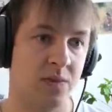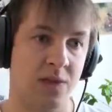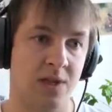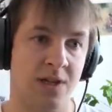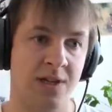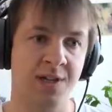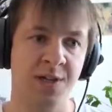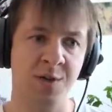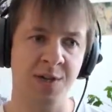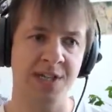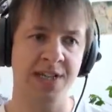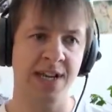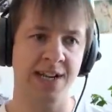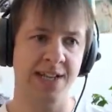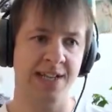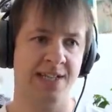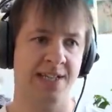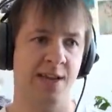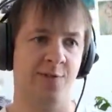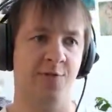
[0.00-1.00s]
And so it's not
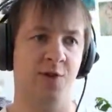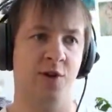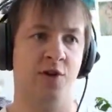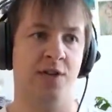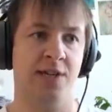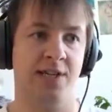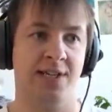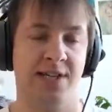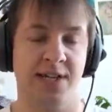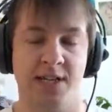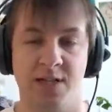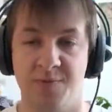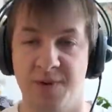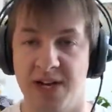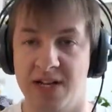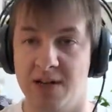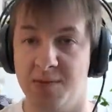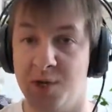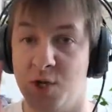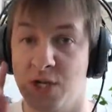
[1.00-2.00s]
as difficult as I
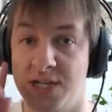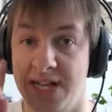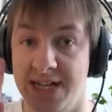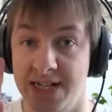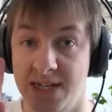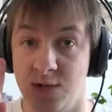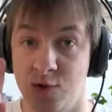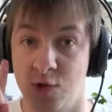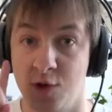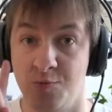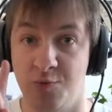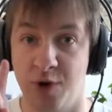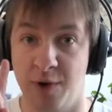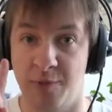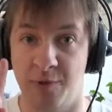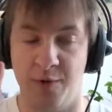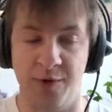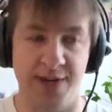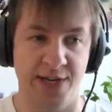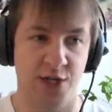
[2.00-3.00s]
expected. Because I did good
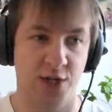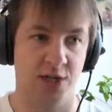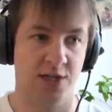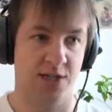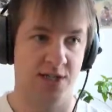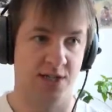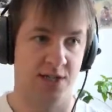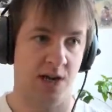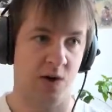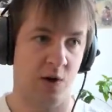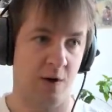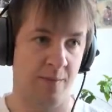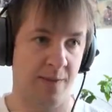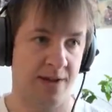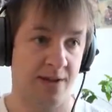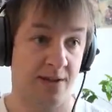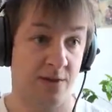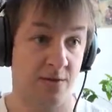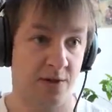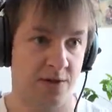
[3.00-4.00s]
preparation, this tower
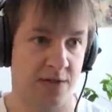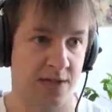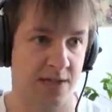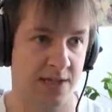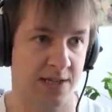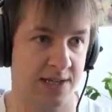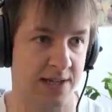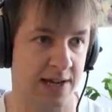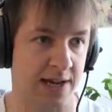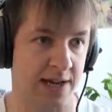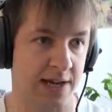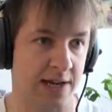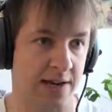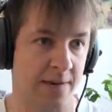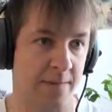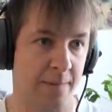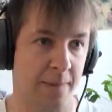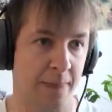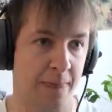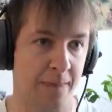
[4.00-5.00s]
method was insane.
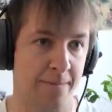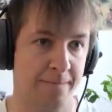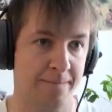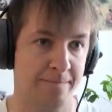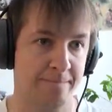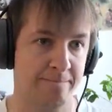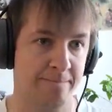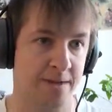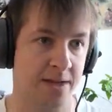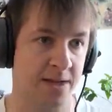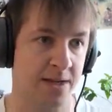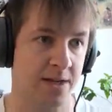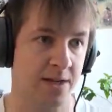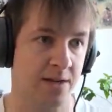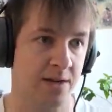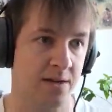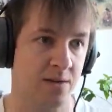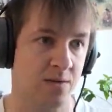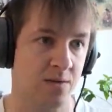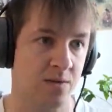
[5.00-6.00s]

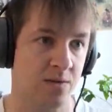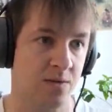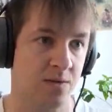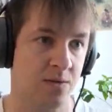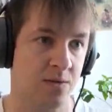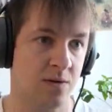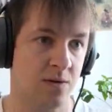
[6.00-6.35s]
Ooh.